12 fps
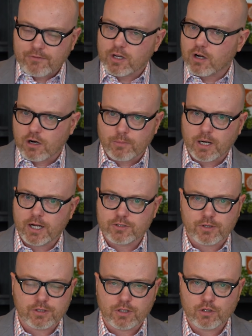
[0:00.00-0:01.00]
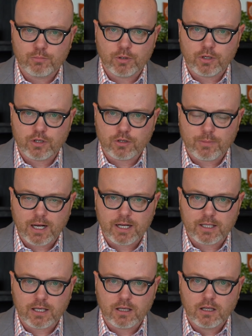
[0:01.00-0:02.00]
every carbohydrate that you put in your
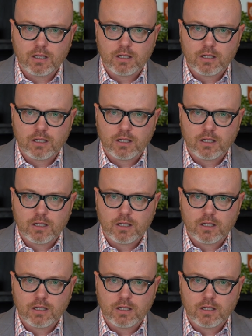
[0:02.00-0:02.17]
body.